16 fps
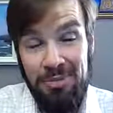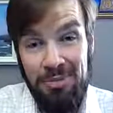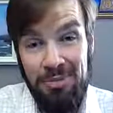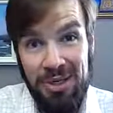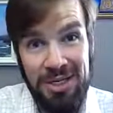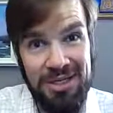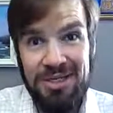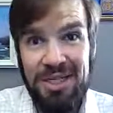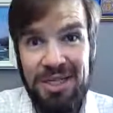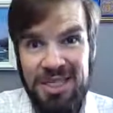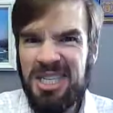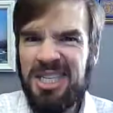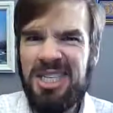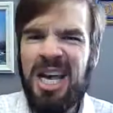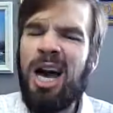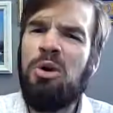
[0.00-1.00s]
because this
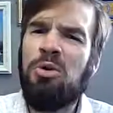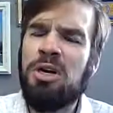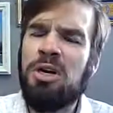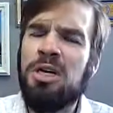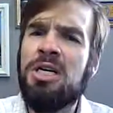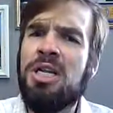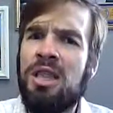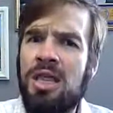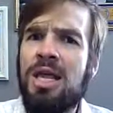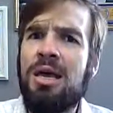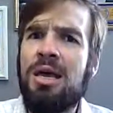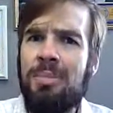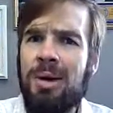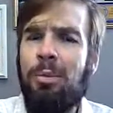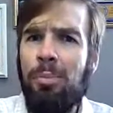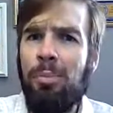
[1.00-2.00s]
is how we're going to think
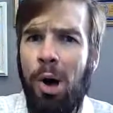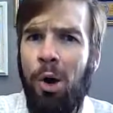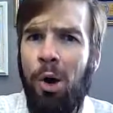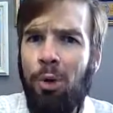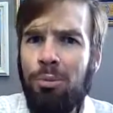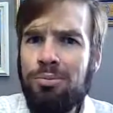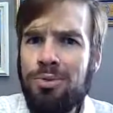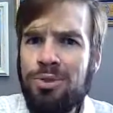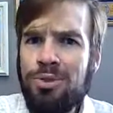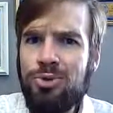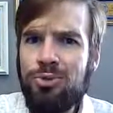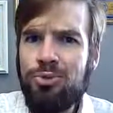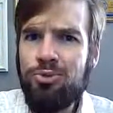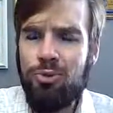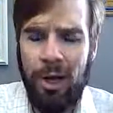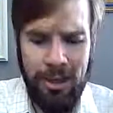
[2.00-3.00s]
about poems,
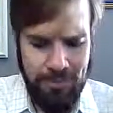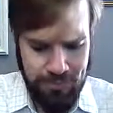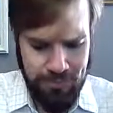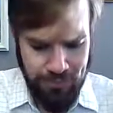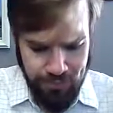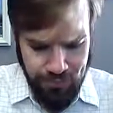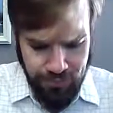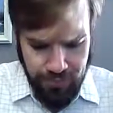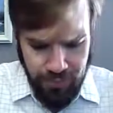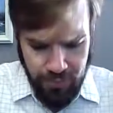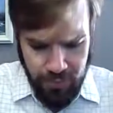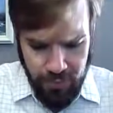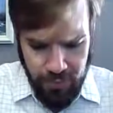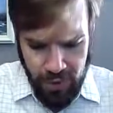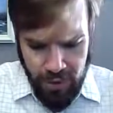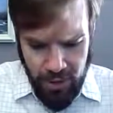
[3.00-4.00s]
right?
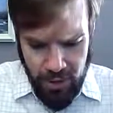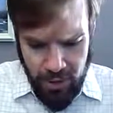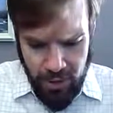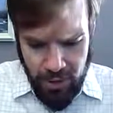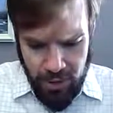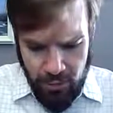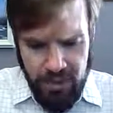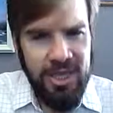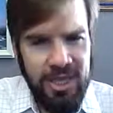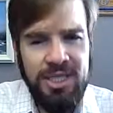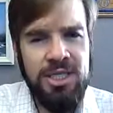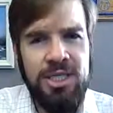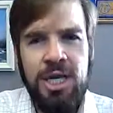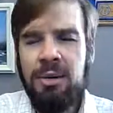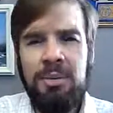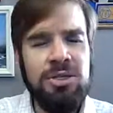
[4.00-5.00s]
We get to
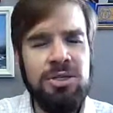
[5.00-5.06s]
talk about